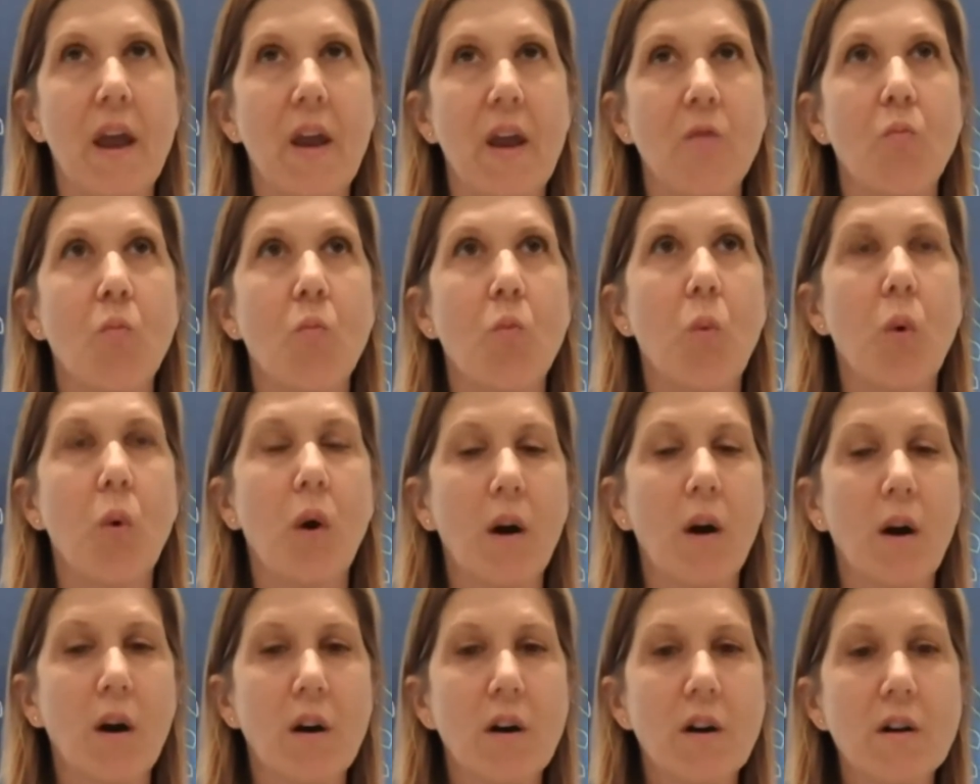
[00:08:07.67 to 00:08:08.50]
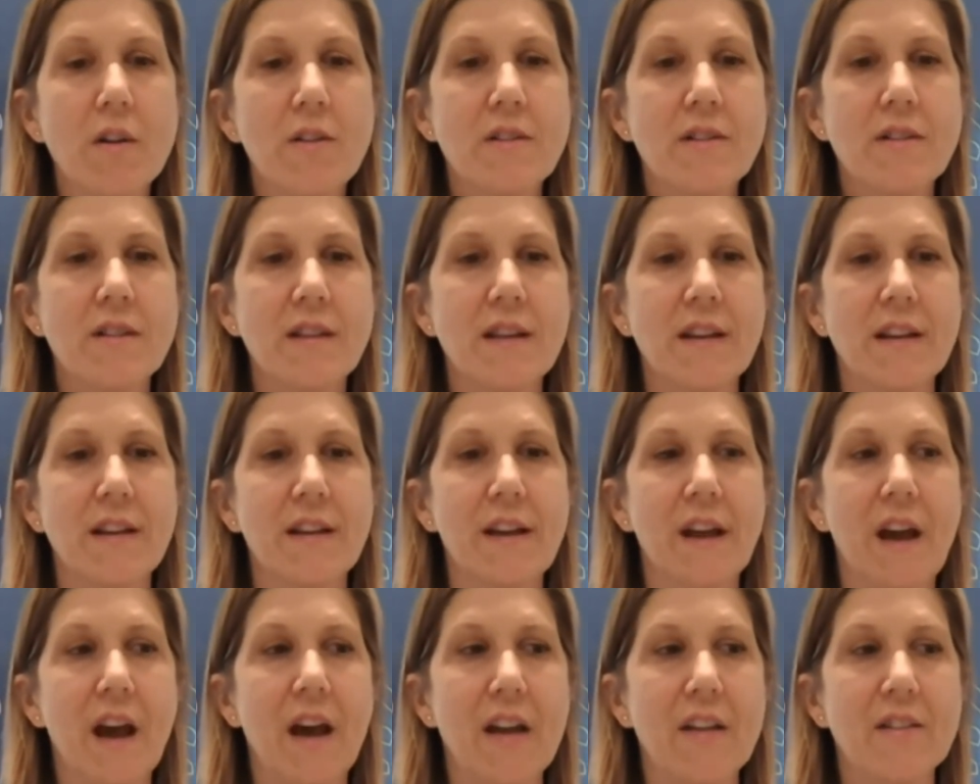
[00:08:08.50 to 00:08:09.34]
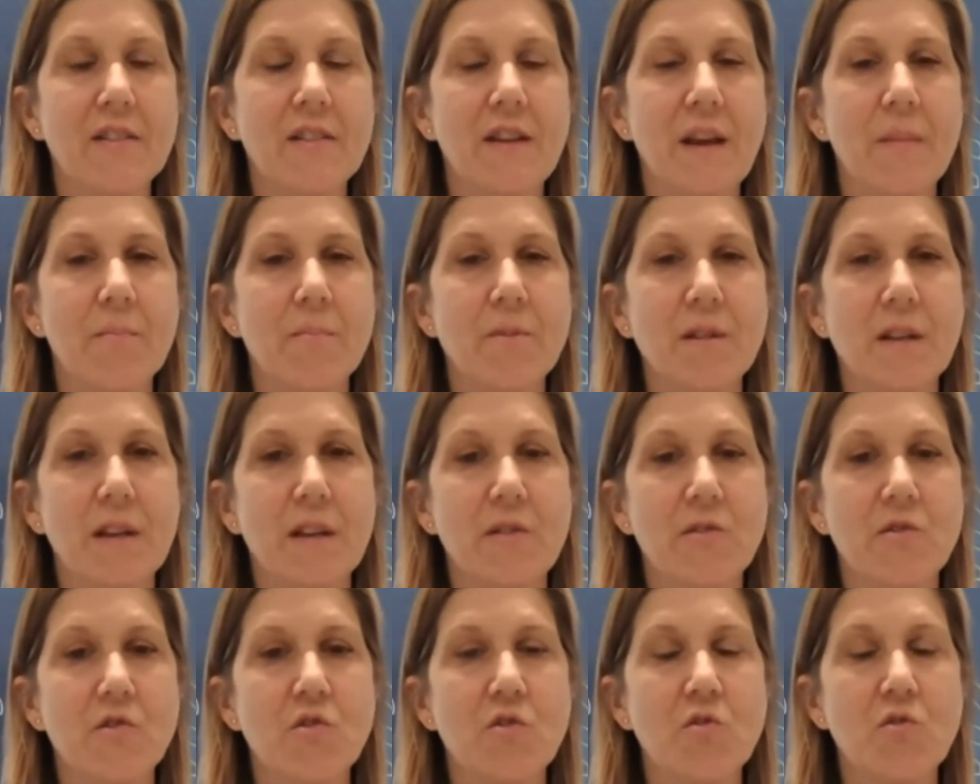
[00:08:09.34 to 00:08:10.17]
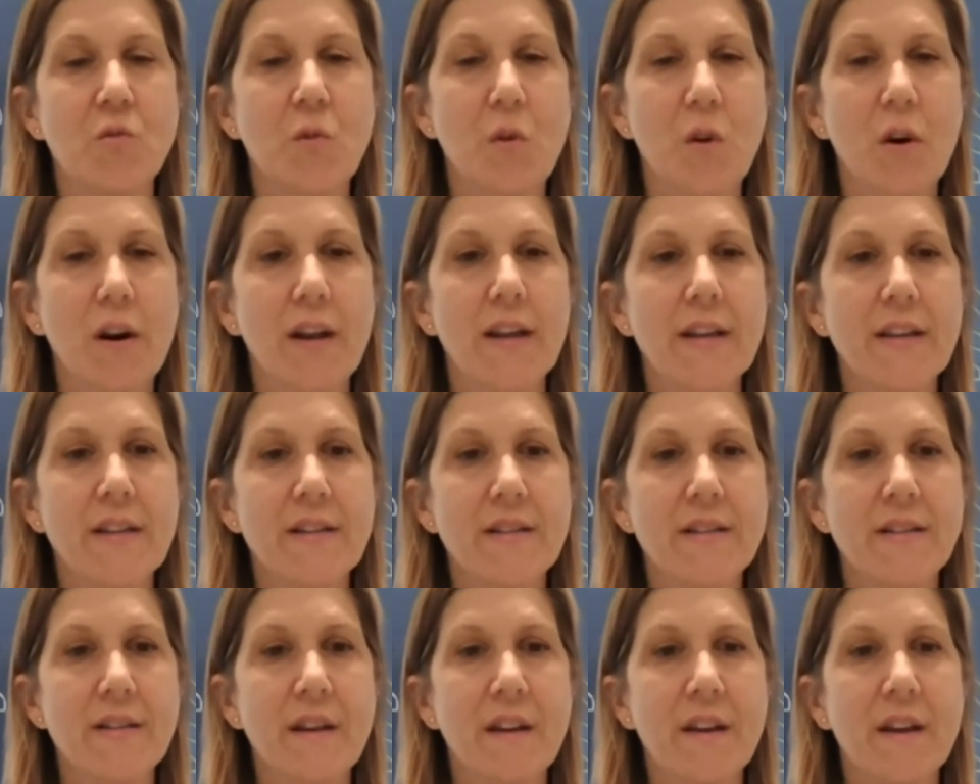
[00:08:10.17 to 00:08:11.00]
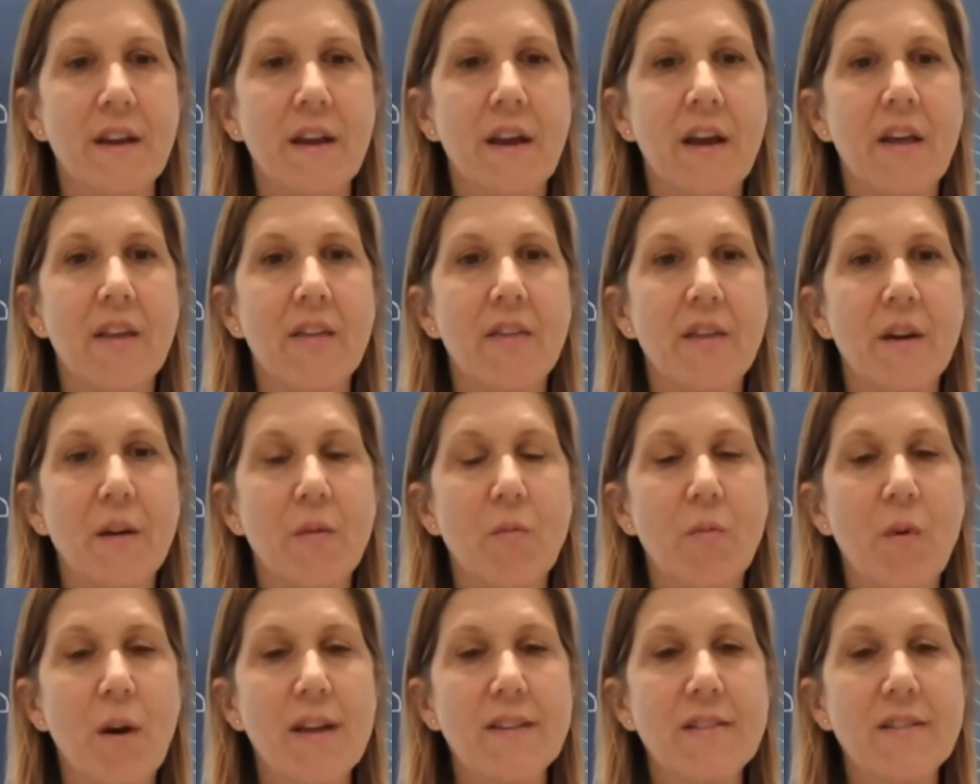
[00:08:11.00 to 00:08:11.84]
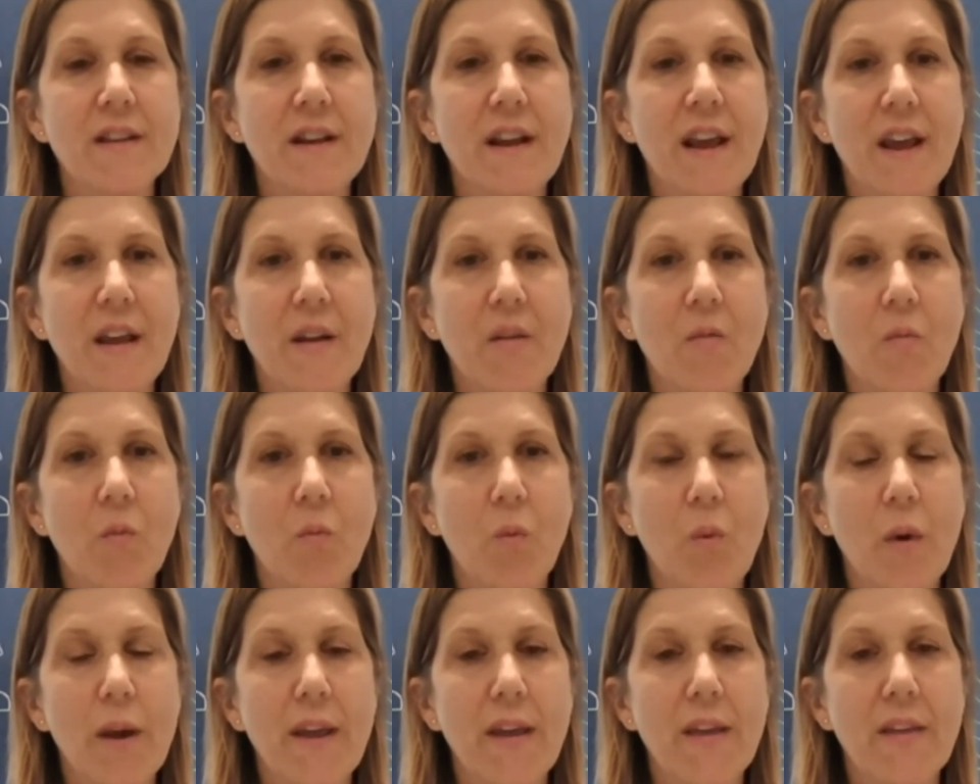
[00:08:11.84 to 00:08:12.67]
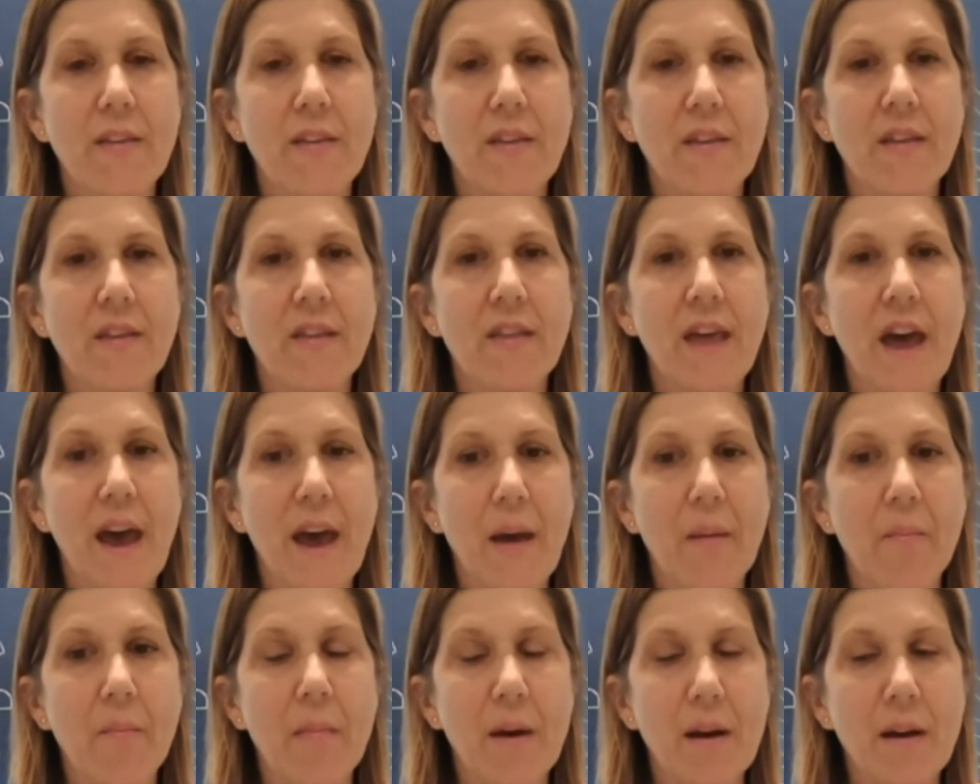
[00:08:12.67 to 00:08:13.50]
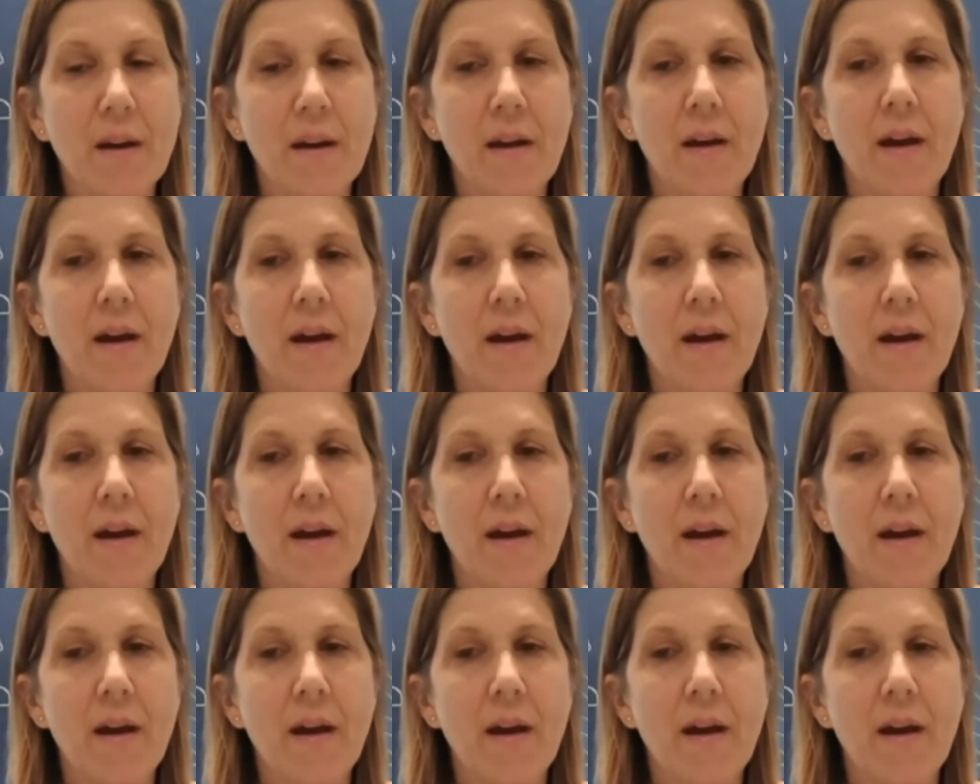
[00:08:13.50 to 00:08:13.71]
in words, in concepts, in stories that resonate with them?